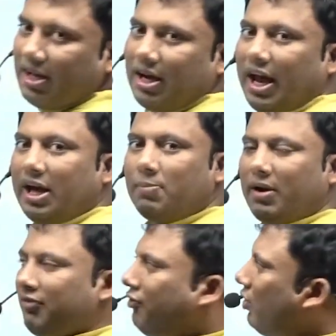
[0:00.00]
9
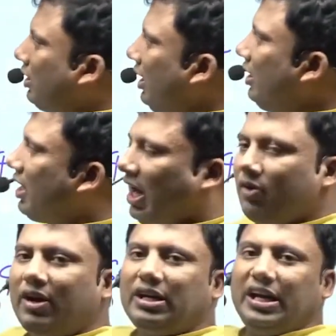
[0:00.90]
by 14,
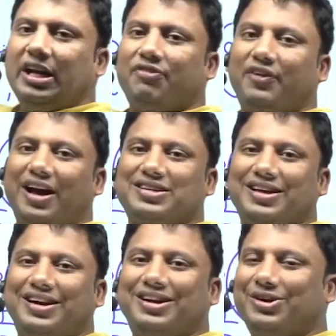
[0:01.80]
converting a
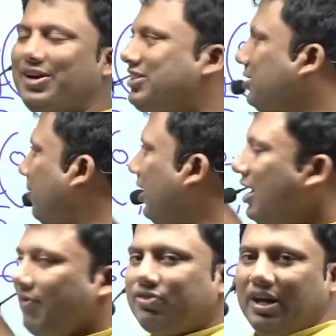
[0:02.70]
fraction into decimal,
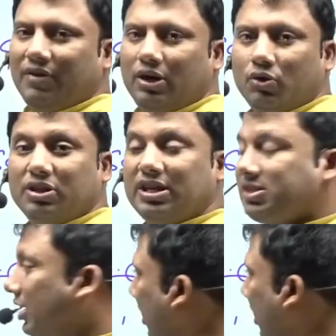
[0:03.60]
they will do this.